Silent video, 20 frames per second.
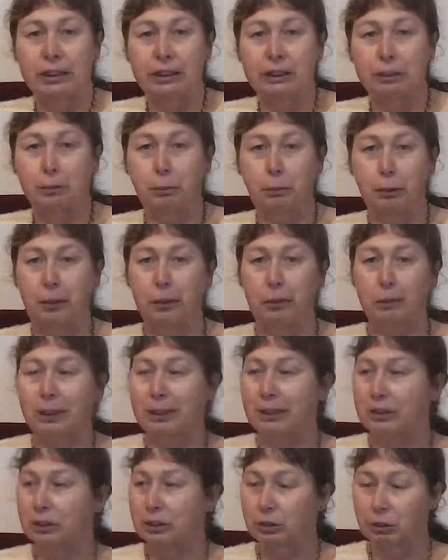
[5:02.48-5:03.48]
That's what it
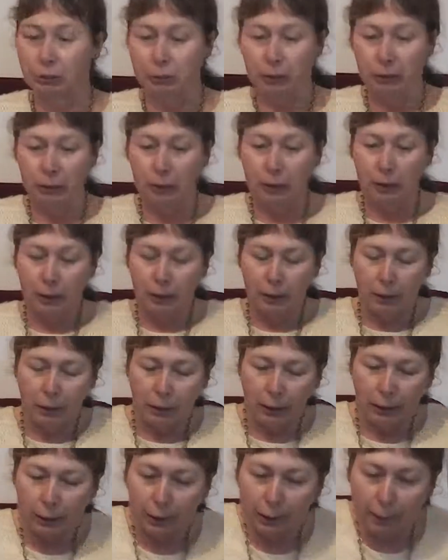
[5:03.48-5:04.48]
amounts to.
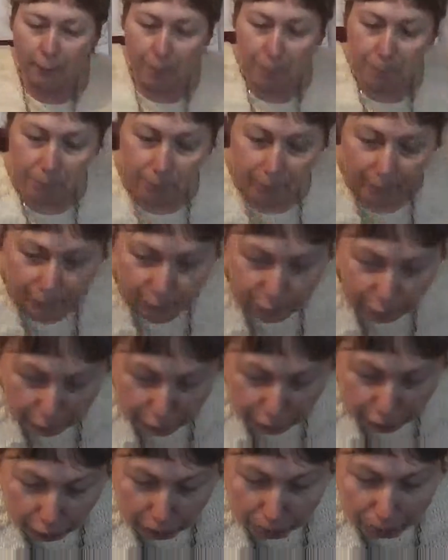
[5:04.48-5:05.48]
So
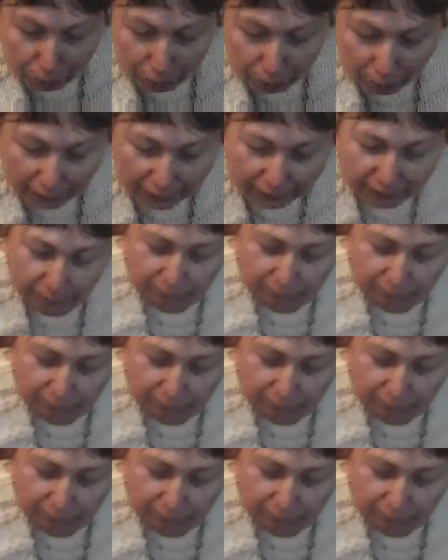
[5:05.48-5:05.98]
you can buy